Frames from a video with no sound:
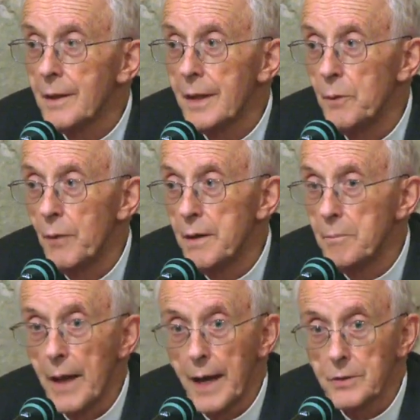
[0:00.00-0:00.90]
They
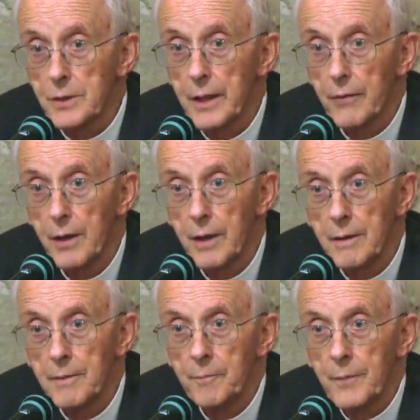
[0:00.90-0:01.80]
went back together
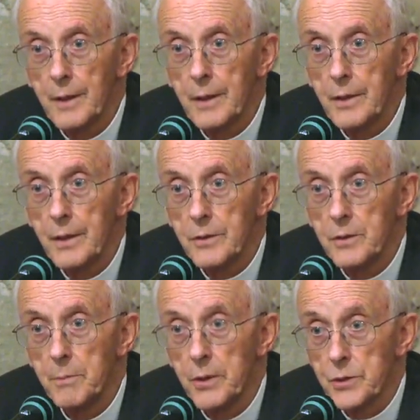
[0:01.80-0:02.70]

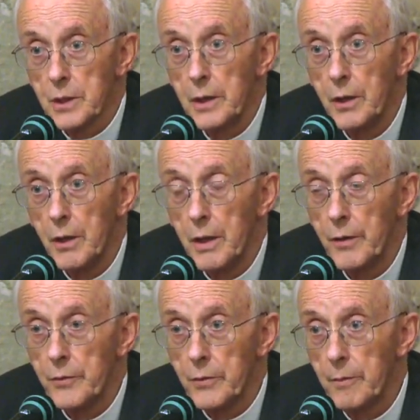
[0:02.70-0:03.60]
to Moscow,
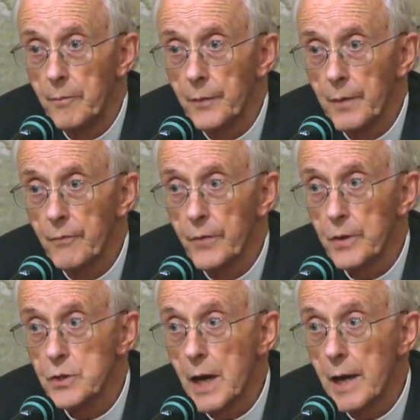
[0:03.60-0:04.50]
and for
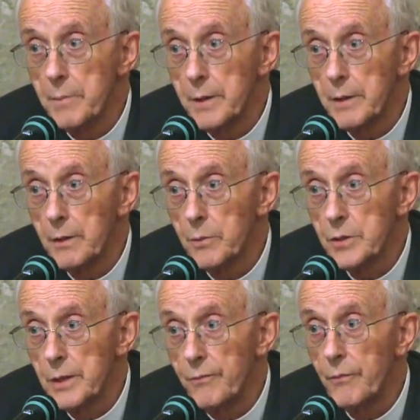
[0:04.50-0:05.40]
a time he
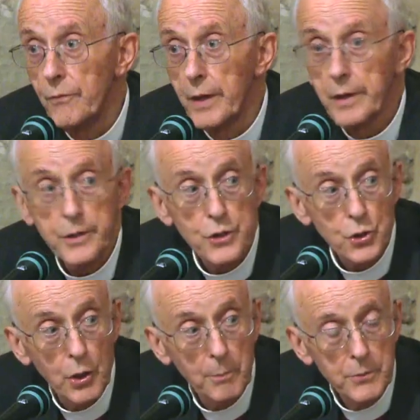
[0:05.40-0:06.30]
was given various
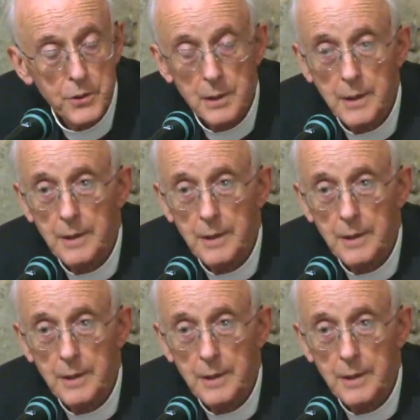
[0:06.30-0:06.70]
jobs,